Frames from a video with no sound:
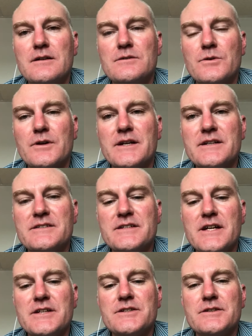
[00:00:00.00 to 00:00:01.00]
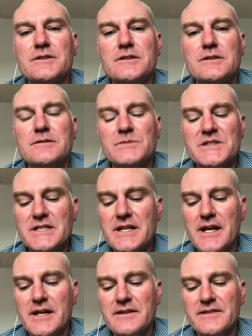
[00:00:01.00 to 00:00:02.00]
organizational
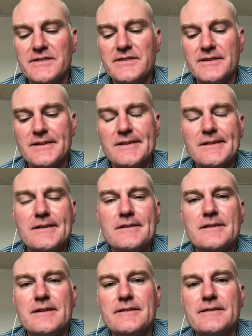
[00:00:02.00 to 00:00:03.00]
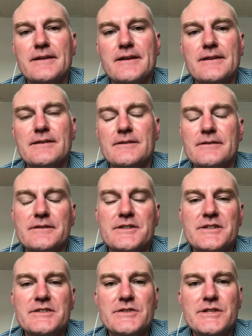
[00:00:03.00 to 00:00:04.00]
mistakes, that are
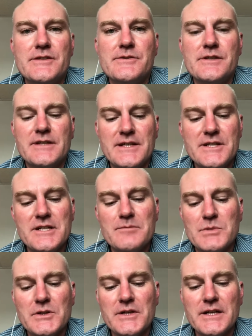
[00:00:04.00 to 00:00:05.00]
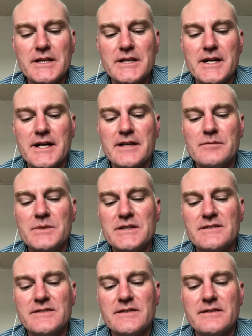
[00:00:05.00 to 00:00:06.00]
just generally cheap-looking
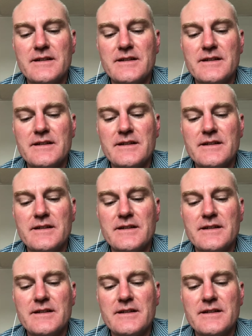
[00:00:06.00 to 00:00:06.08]
documents.